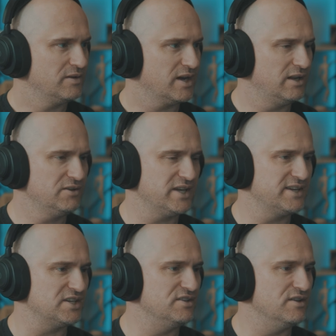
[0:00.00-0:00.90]
Kind of looks like
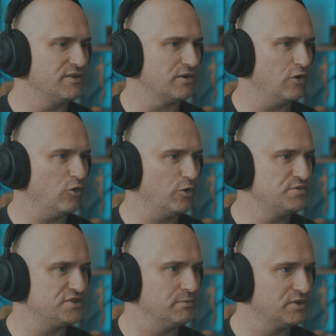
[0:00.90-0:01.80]
it's another
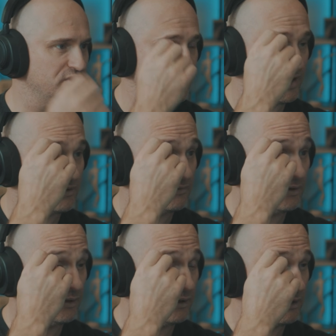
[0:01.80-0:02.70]
orb similar to the other
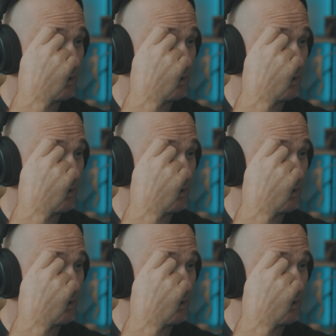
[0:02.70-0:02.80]
one.